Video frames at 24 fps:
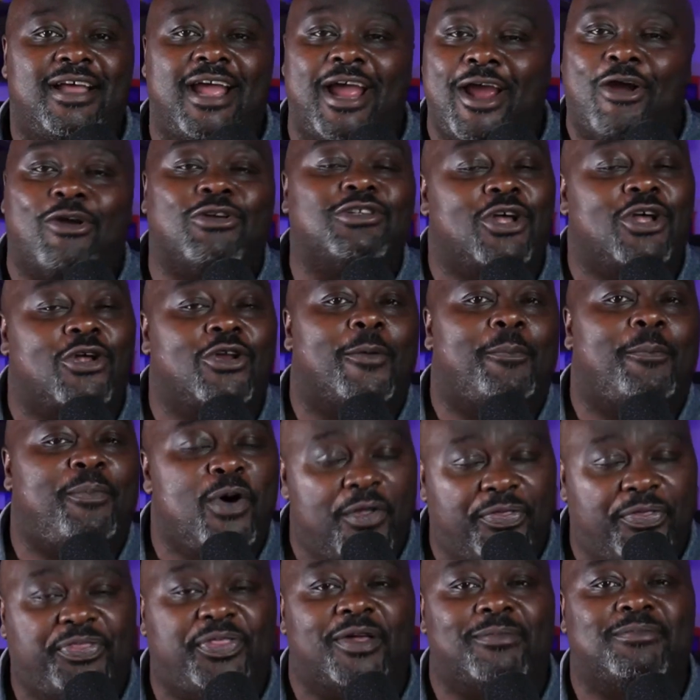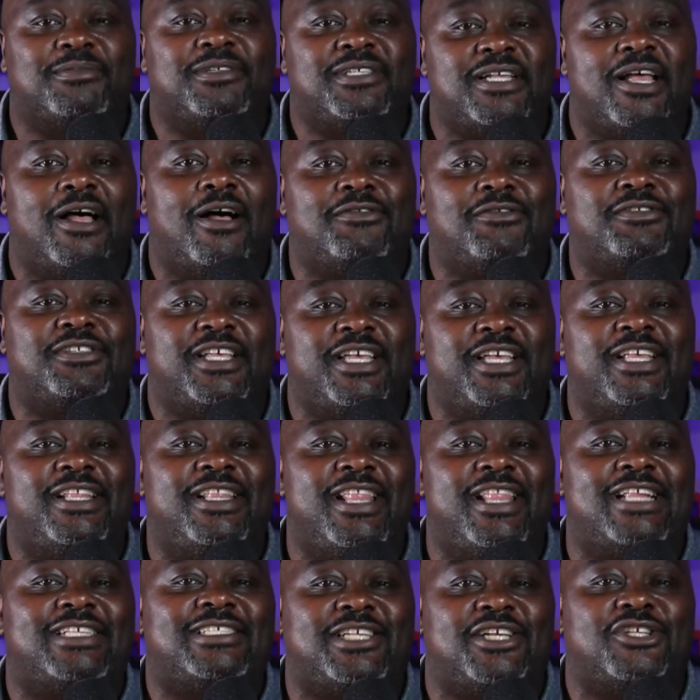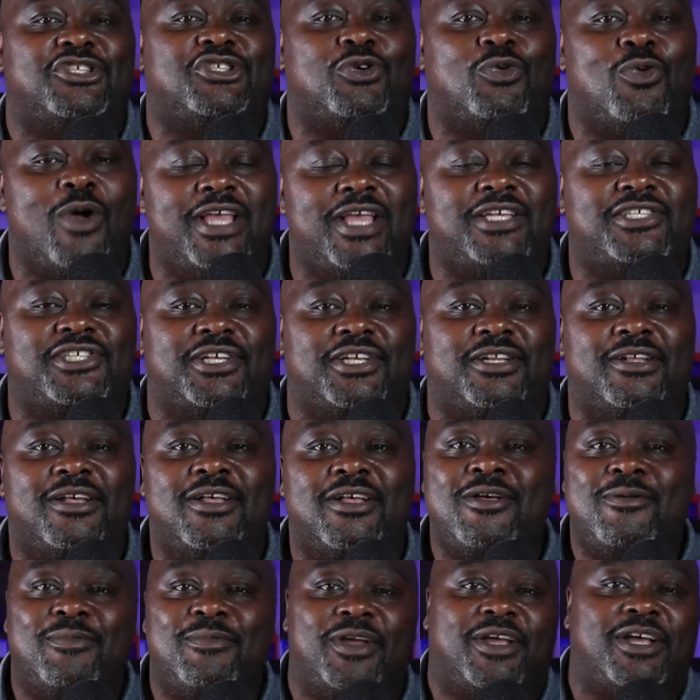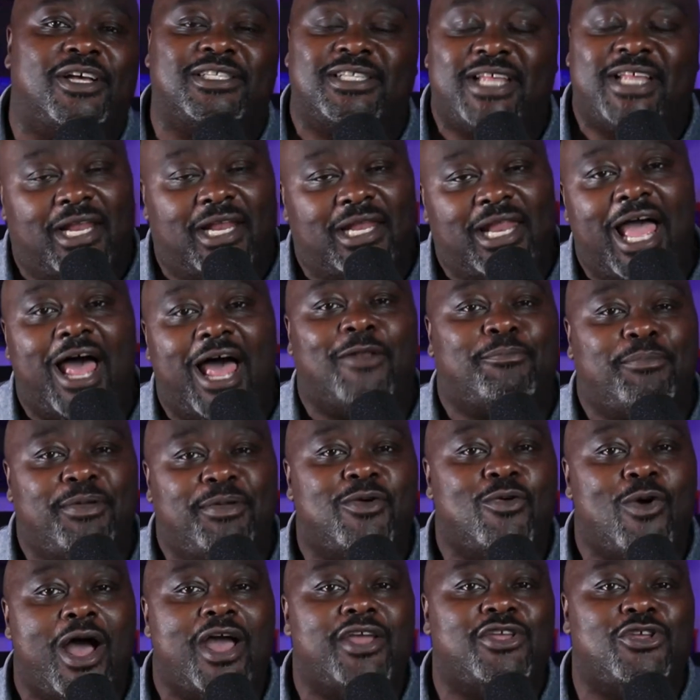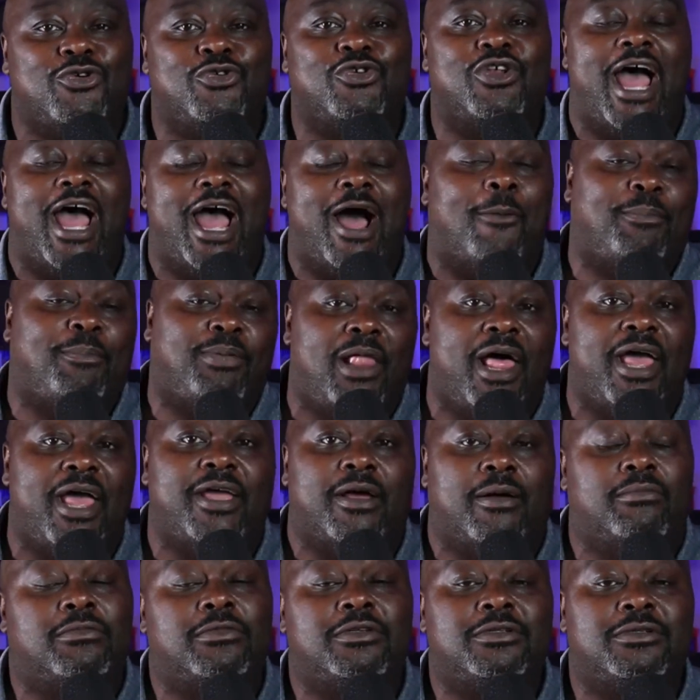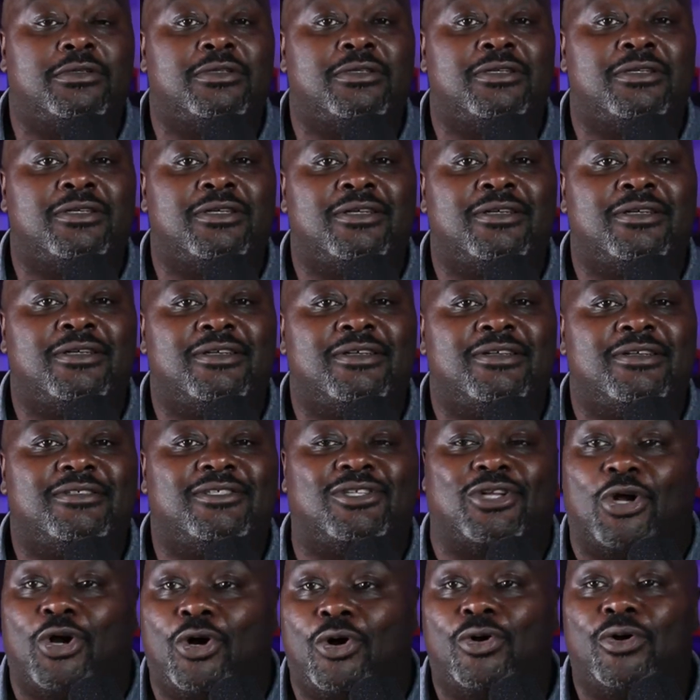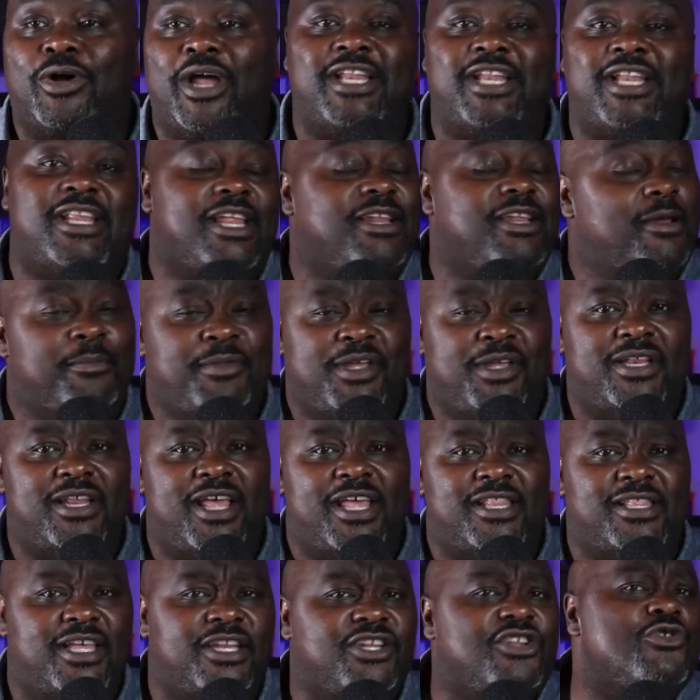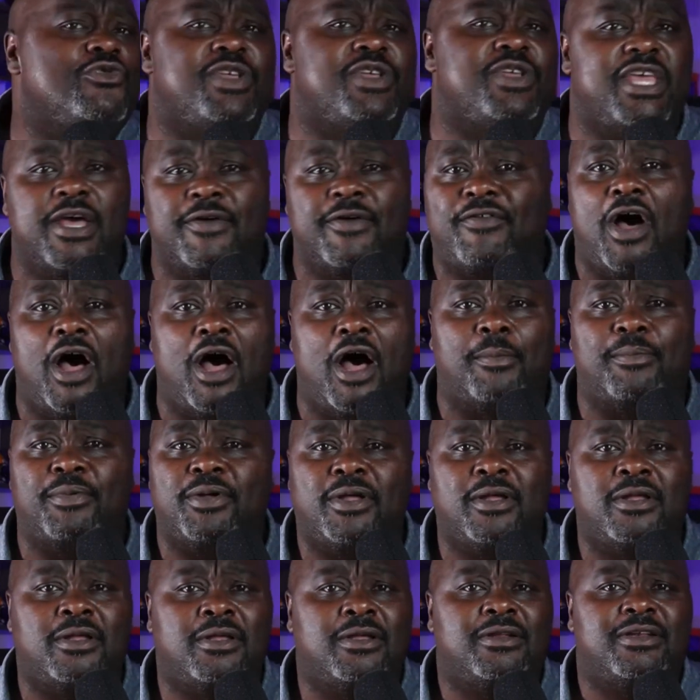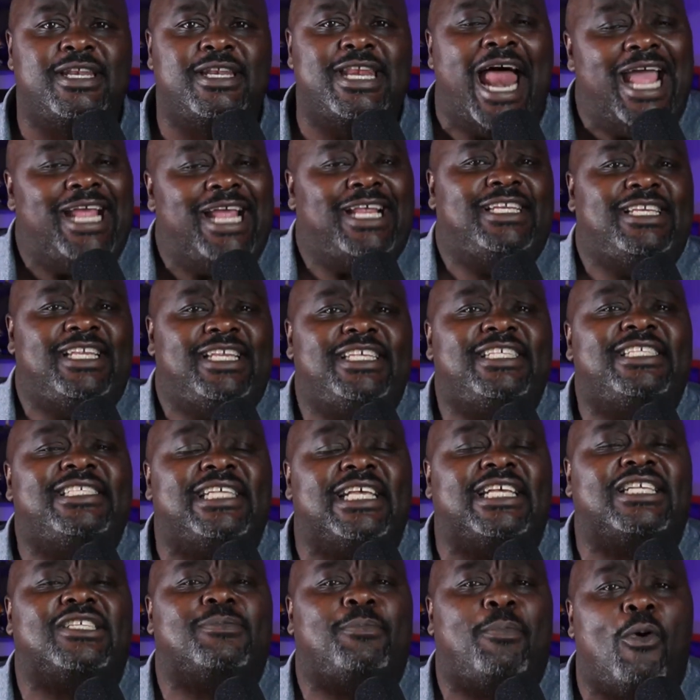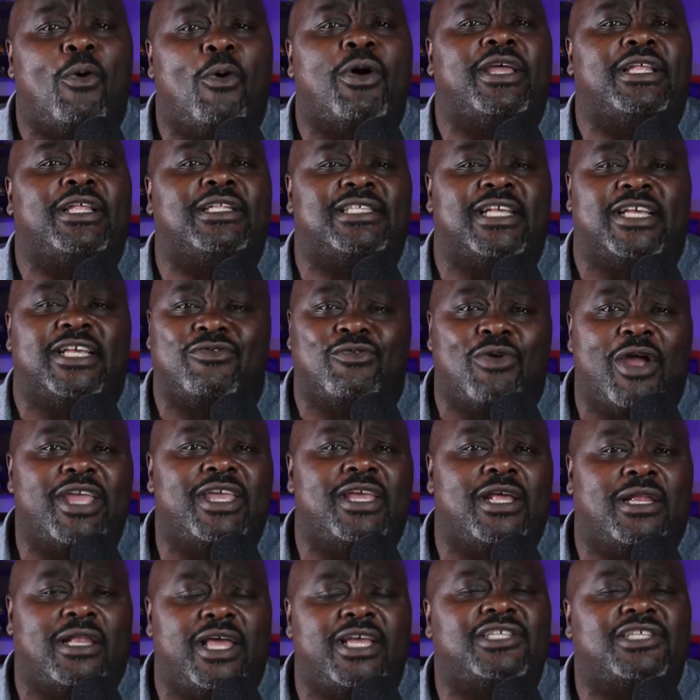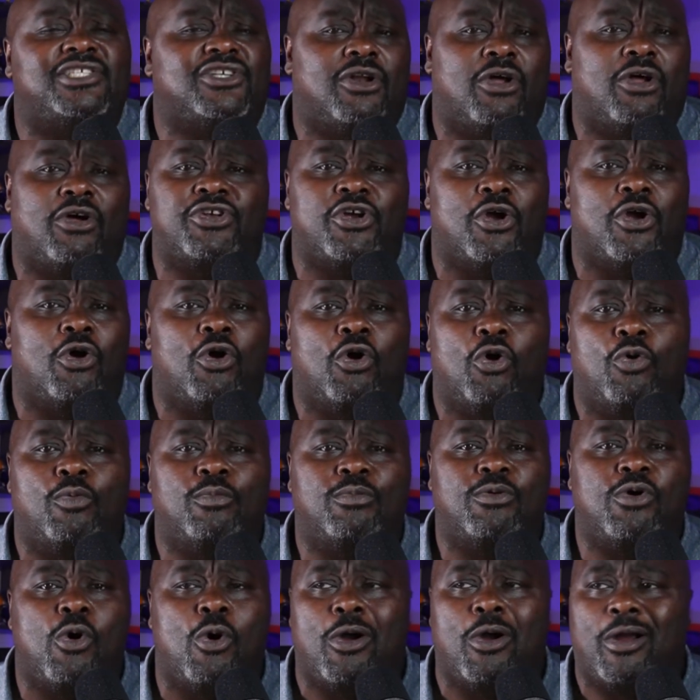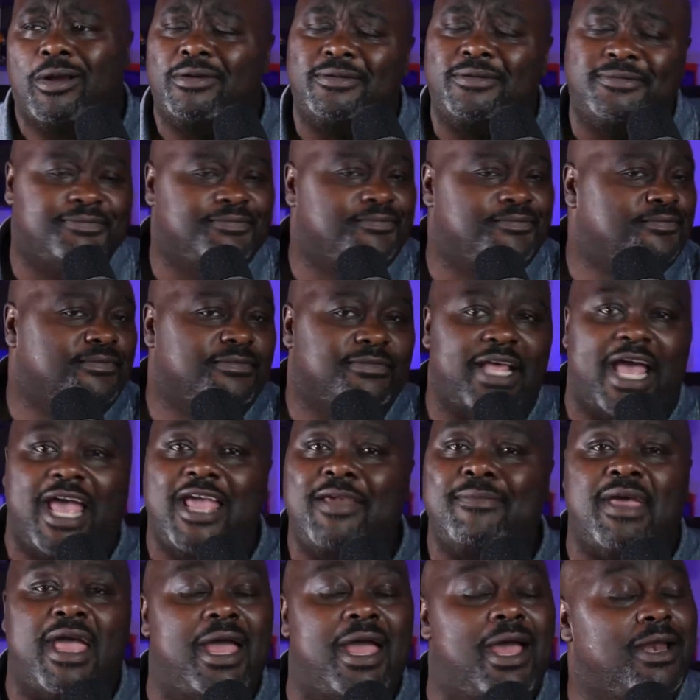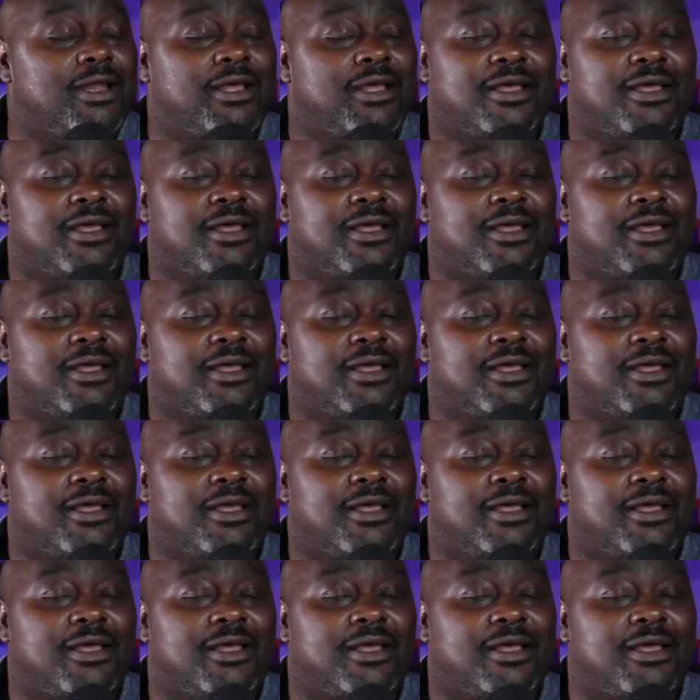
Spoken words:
Arizona put themselves in that situation because they allowed BYU to outplay them. So, and then you give up 96 points in regulation on your home court. Hey, man,